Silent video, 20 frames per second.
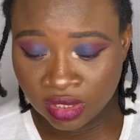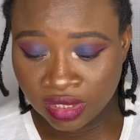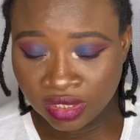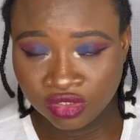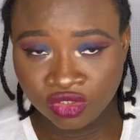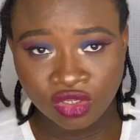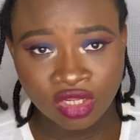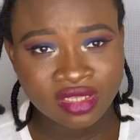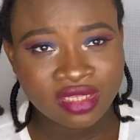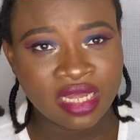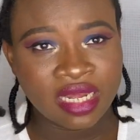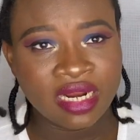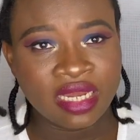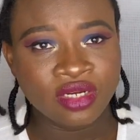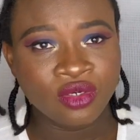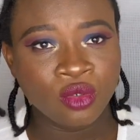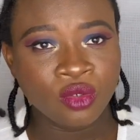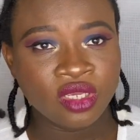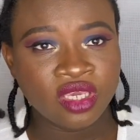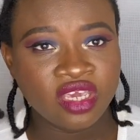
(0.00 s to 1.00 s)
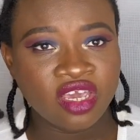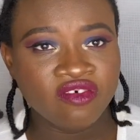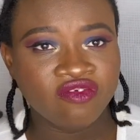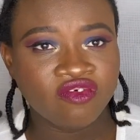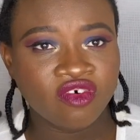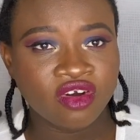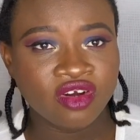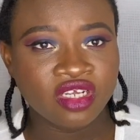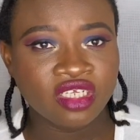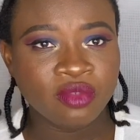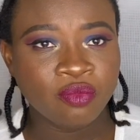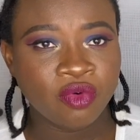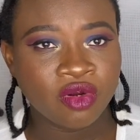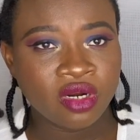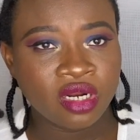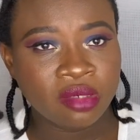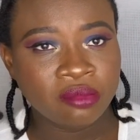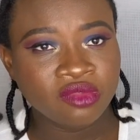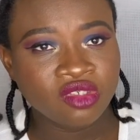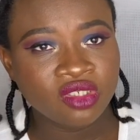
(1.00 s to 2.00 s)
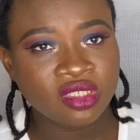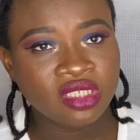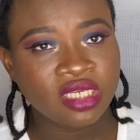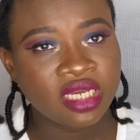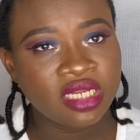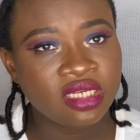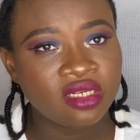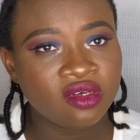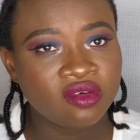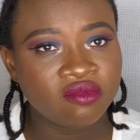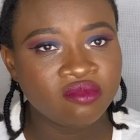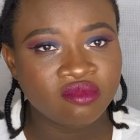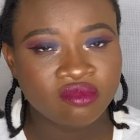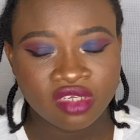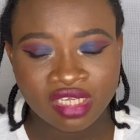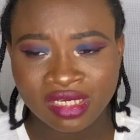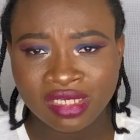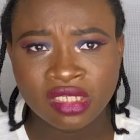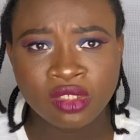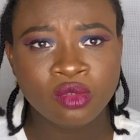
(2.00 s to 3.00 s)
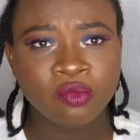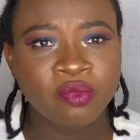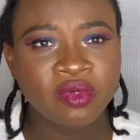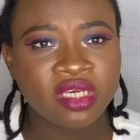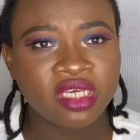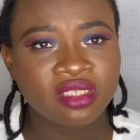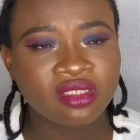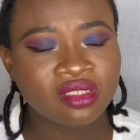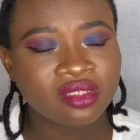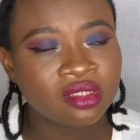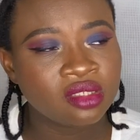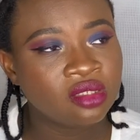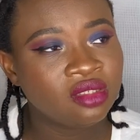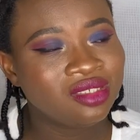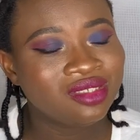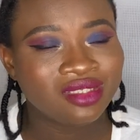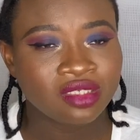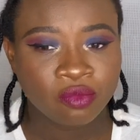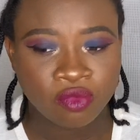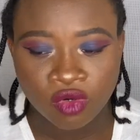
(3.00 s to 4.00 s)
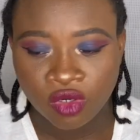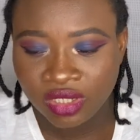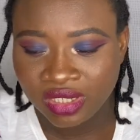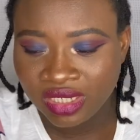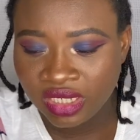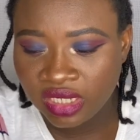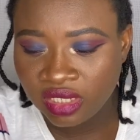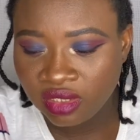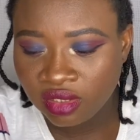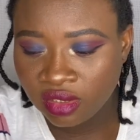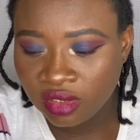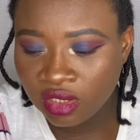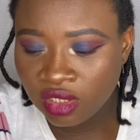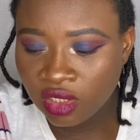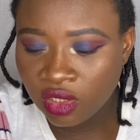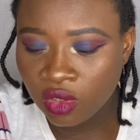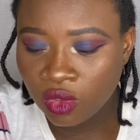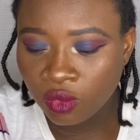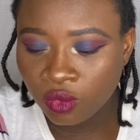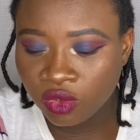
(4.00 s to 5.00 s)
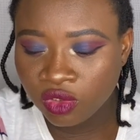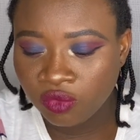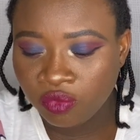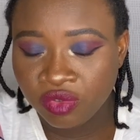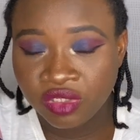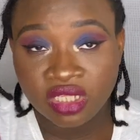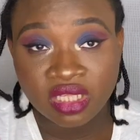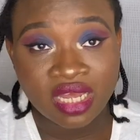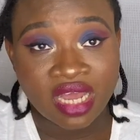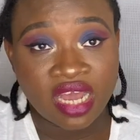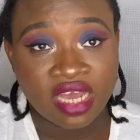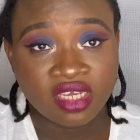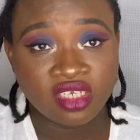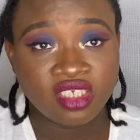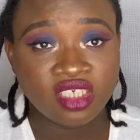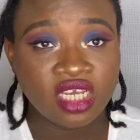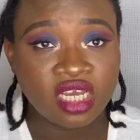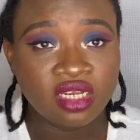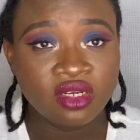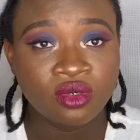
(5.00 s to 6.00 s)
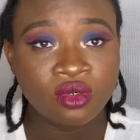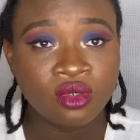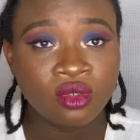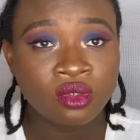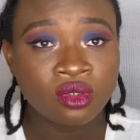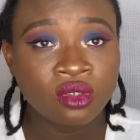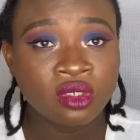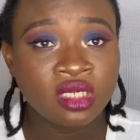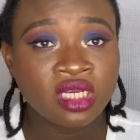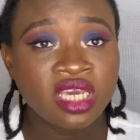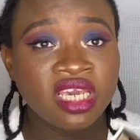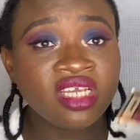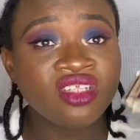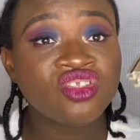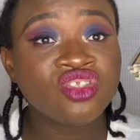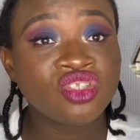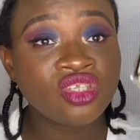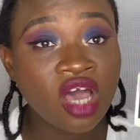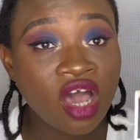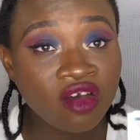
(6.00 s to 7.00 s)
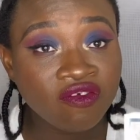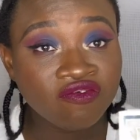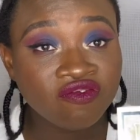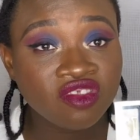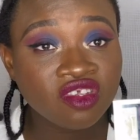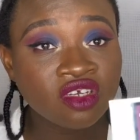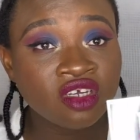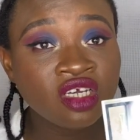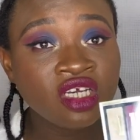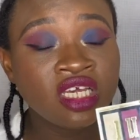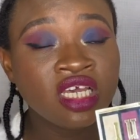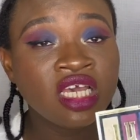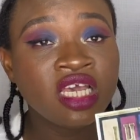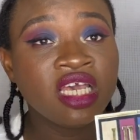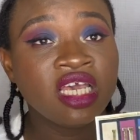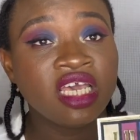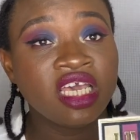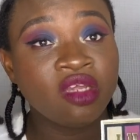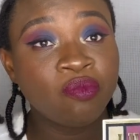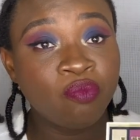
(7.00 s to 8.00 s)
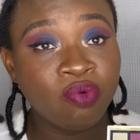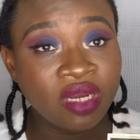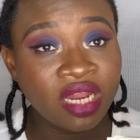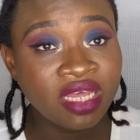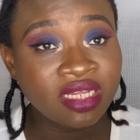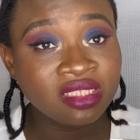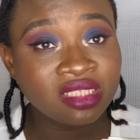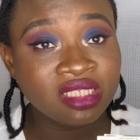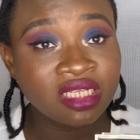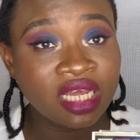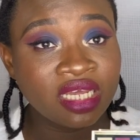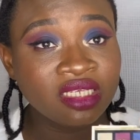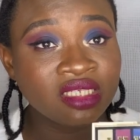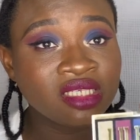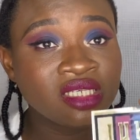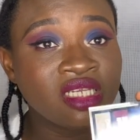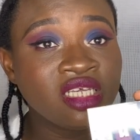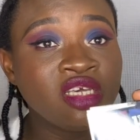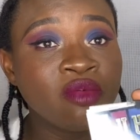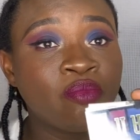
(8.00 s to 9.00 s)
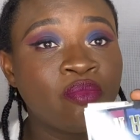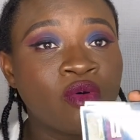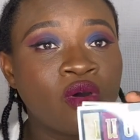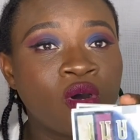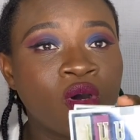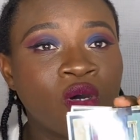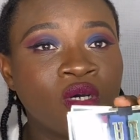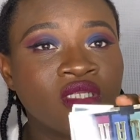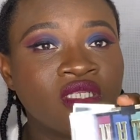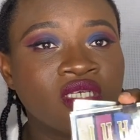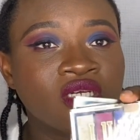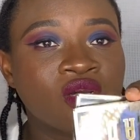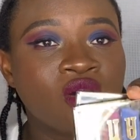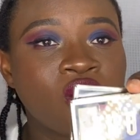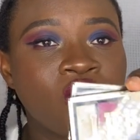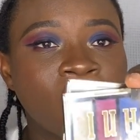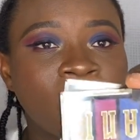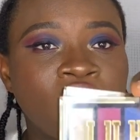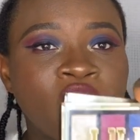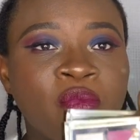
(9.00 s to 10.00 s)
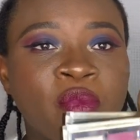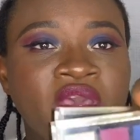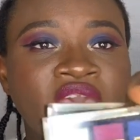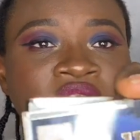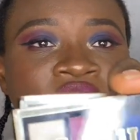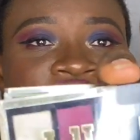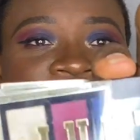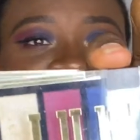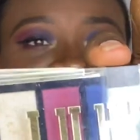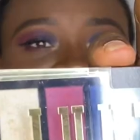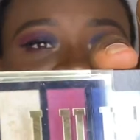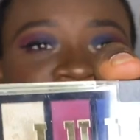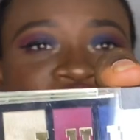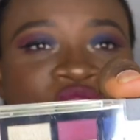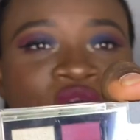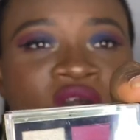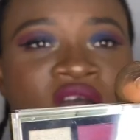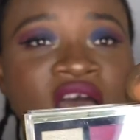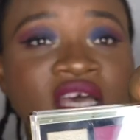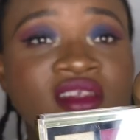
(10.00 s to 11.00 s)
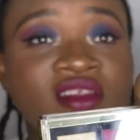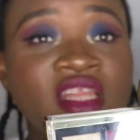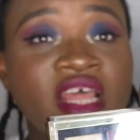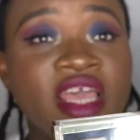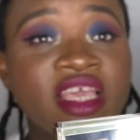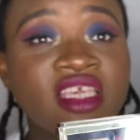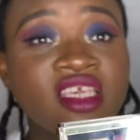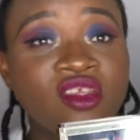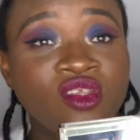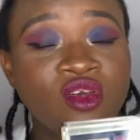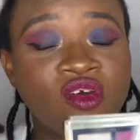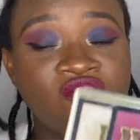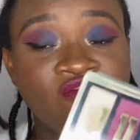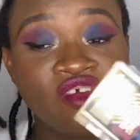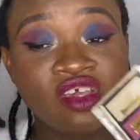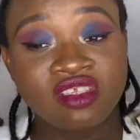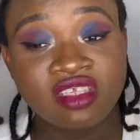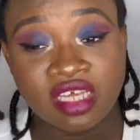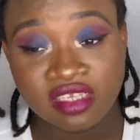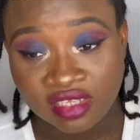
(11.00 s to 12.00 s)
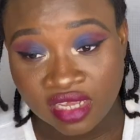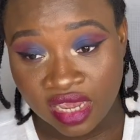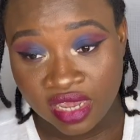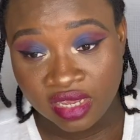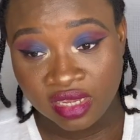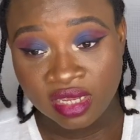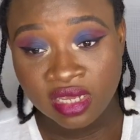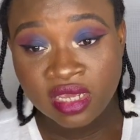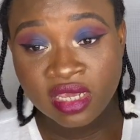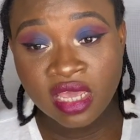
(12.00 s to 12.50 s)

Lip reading: it's not that I don't care for it, but I'm just kind of a little bit disappointed, would be the eyeshadow. It's soft, it blends nicely, but the color payoff is not as like in your face as I